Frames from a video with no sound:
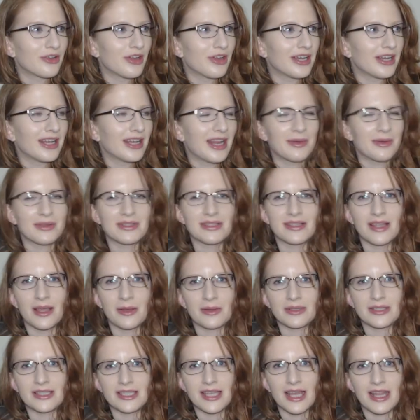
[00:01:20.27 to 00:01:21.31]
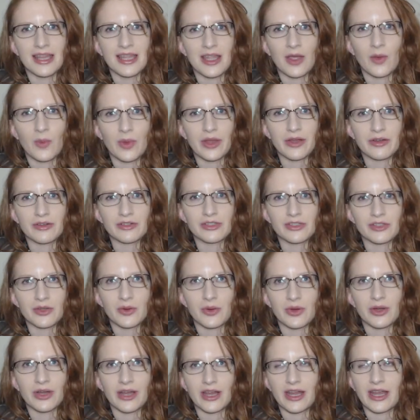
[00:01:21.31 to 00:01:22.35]
Granted, I was I was telling a weird
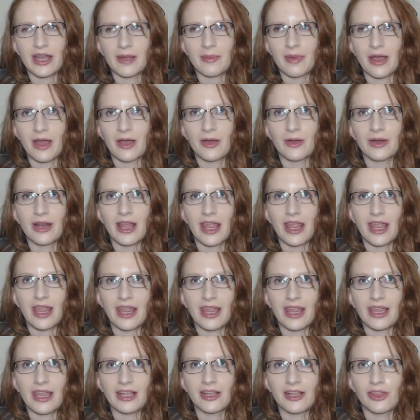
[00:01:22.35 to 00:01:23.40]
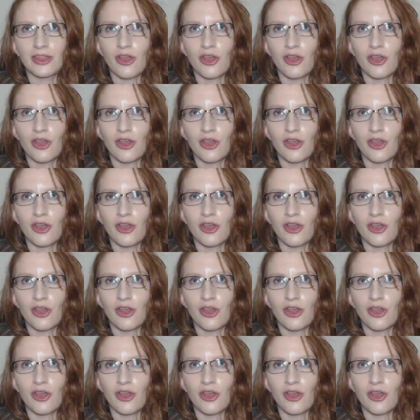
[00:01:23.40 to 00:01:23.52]
story about a